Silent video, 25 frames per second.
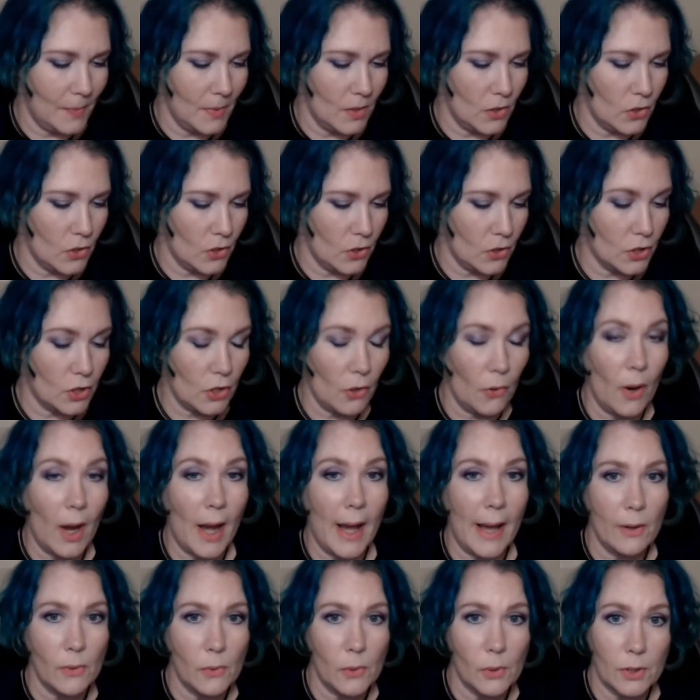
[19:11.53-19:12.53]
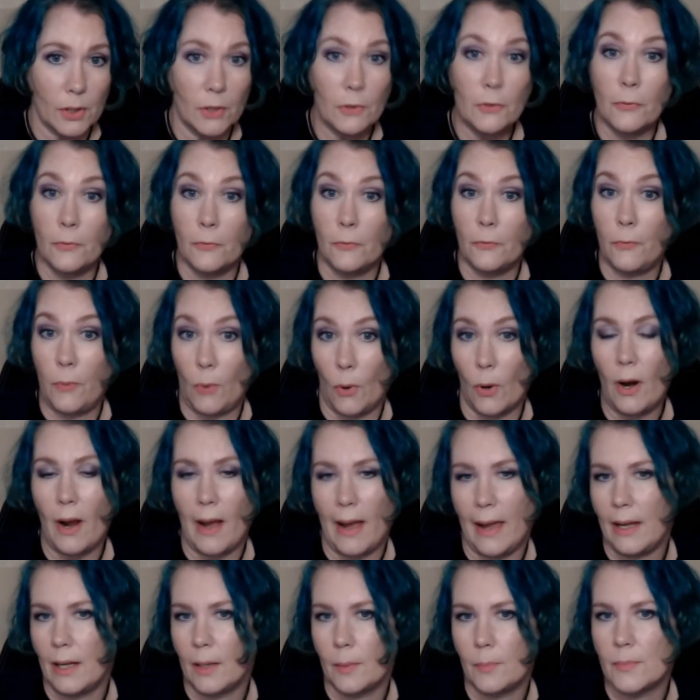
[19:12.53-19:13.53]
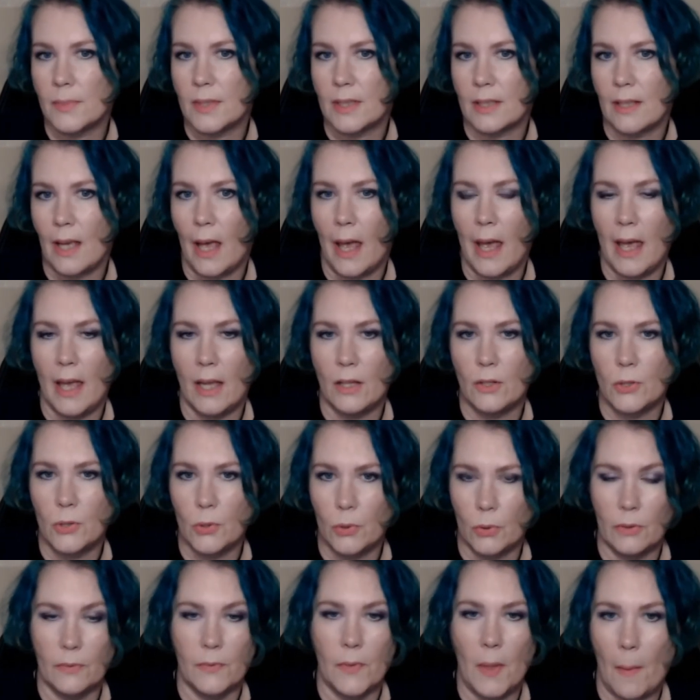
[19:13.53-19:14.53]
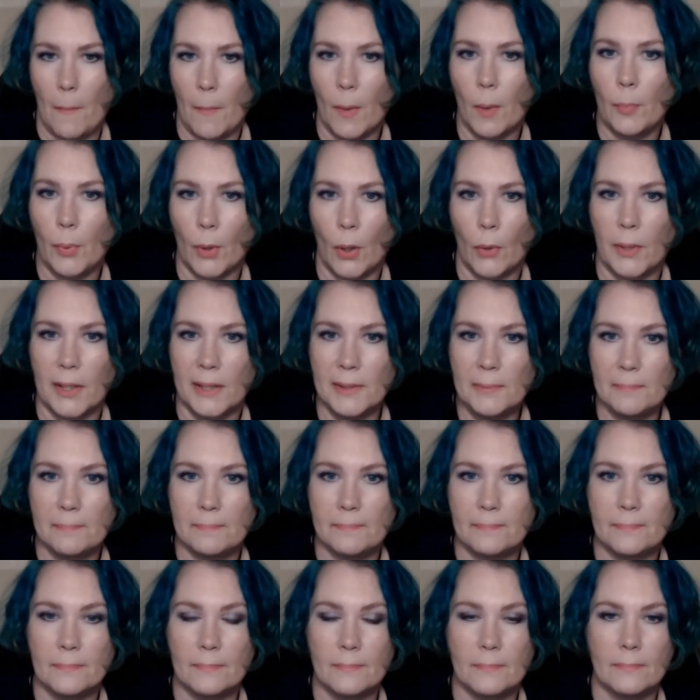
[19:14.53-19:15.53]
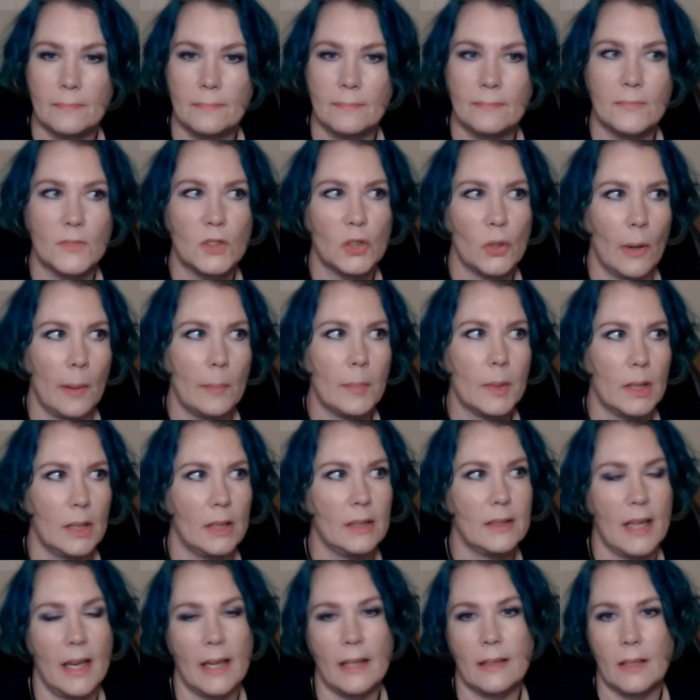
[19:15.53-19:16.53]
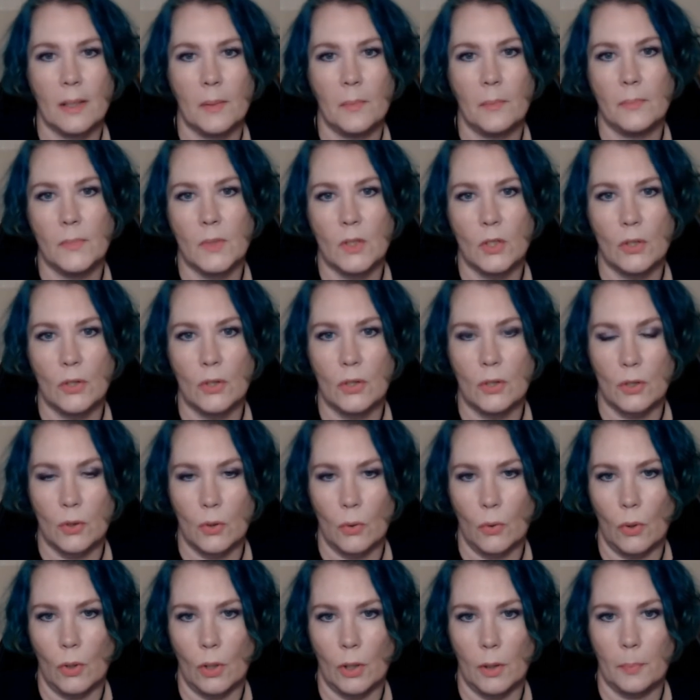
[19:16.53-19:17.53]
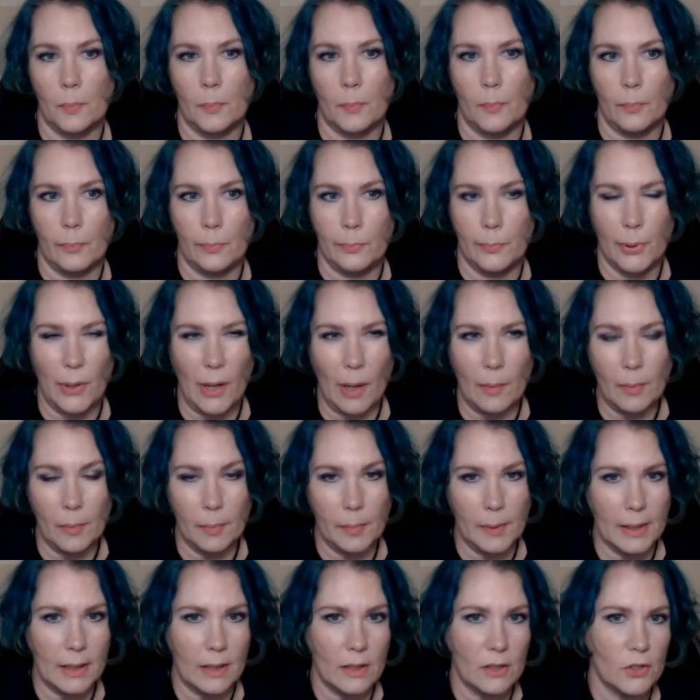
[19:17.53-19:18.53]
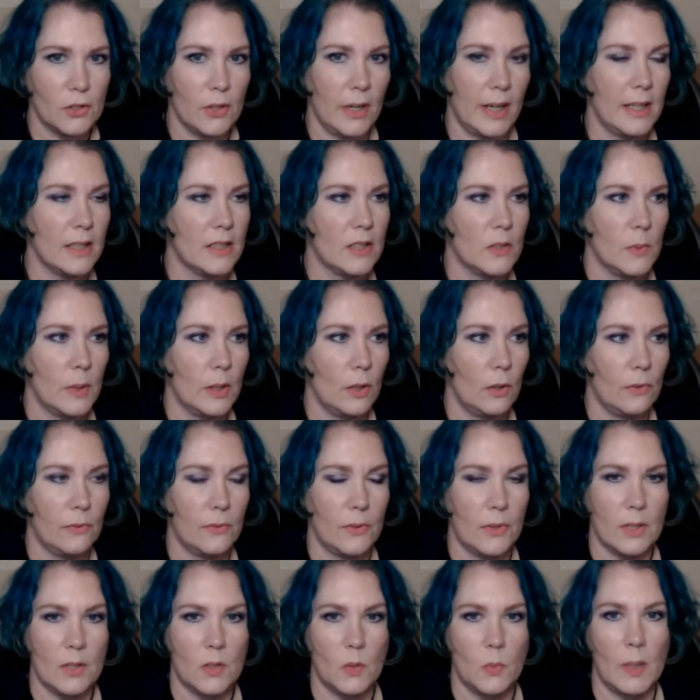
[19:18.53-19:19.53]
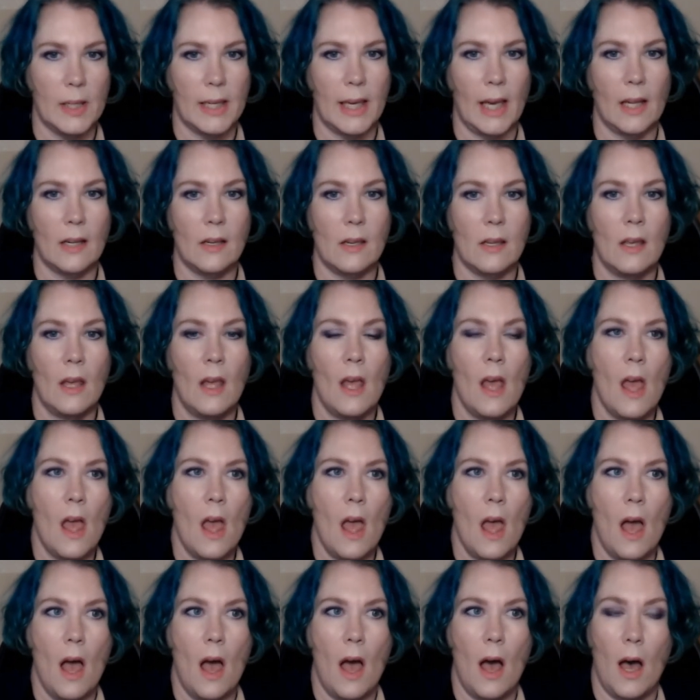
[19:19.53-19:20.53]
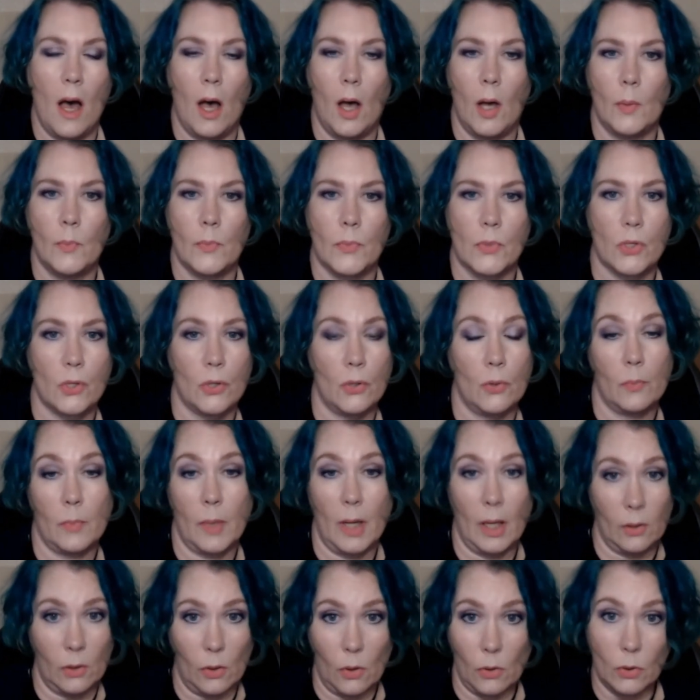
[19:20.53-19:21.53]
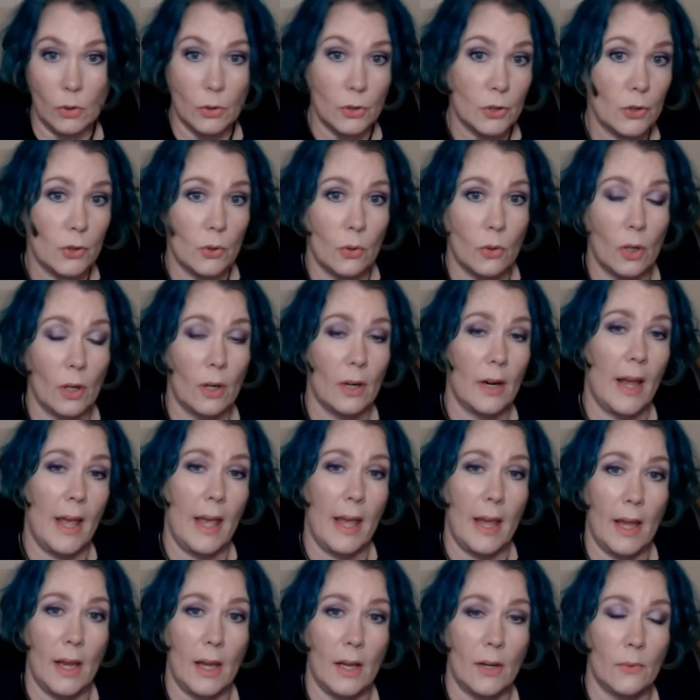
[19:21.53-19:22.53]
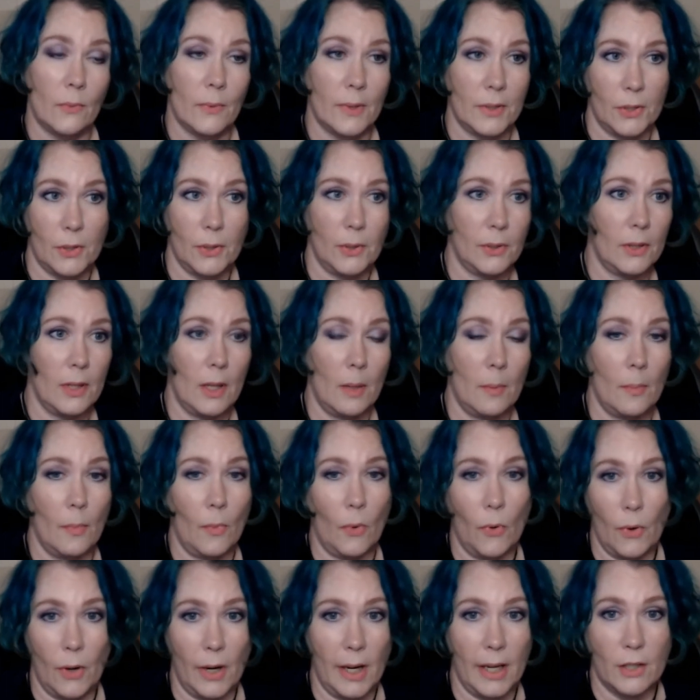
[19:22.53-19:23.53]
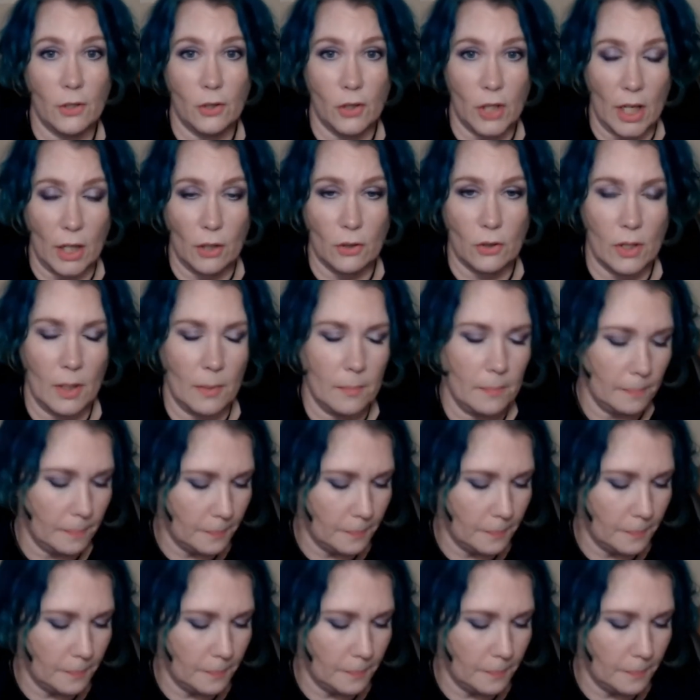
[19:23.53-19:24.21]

So I ordered 4 items, and 2 of them are broken. So I'm going to take them to store, probably going to try and swing over this weekend to my local store and return them or exchange them.